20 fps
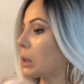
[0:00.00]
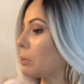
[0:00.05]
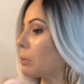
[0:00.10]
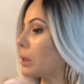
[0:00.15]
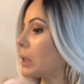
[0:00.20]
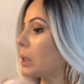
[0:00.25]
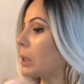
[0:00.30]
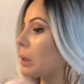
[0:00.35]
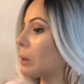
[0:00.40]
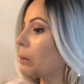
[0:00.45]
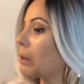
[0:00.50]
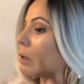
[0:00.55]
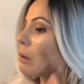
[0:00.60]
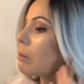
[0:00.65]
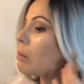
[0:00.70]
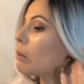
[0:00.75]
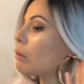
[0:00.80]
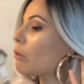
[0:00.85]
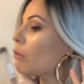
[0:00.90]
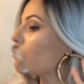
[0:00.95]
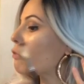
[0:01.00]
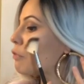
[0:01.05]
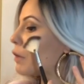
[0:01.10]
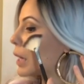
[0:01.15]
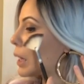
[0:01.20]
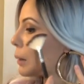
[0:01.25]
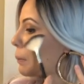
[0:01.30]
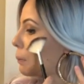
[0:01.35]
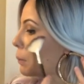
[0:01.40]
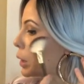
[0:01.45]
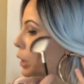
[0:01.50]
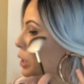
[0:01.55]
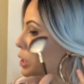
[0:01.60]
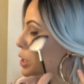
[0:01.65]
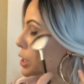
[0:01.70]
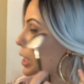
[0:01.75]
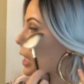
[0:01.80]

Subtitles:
let me get like a little fan brush